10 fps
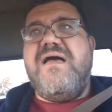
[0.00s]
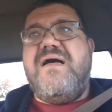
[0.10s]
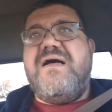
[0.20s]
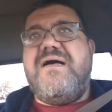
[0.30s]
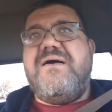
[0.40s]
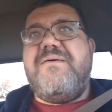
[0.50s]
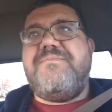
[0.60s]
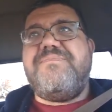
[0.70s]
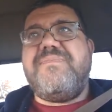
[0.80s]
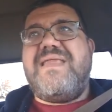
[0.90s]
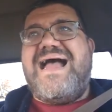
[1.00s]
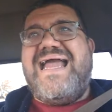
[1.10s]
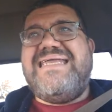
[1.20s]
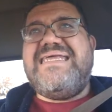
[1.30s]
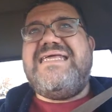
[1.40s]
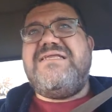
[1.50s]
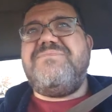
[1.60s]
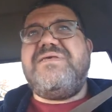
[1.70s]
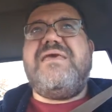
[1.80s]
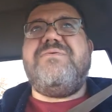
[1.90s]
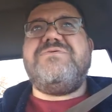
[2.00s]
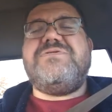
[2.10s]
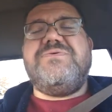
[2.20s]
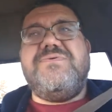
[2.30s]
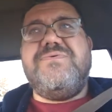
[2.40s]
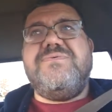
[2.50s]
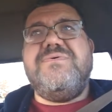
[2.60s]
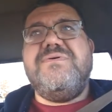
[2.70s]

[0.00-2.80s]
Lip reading: I need to be able to